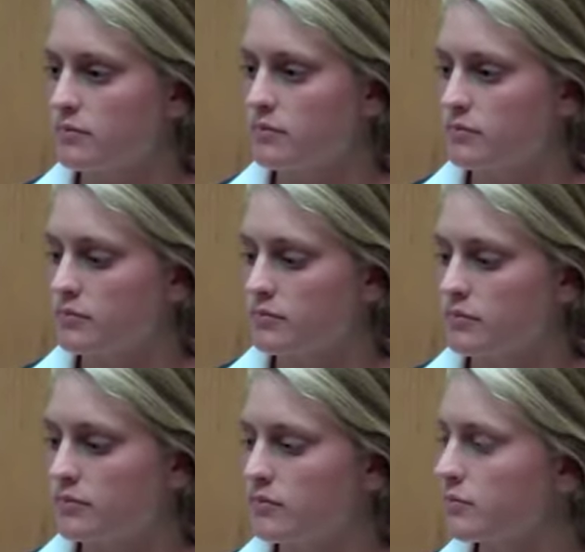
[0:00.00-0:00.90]

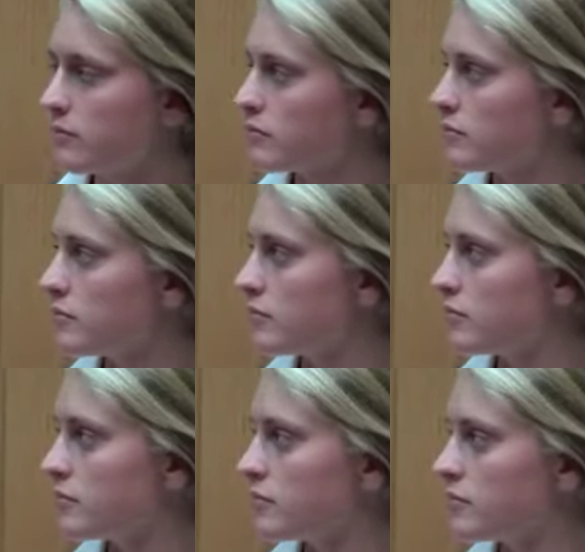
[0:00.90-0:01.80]

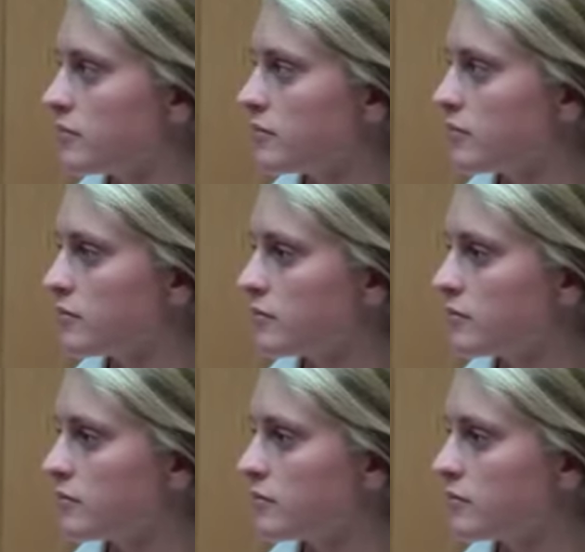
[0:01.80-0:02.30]
This person isn't speaking.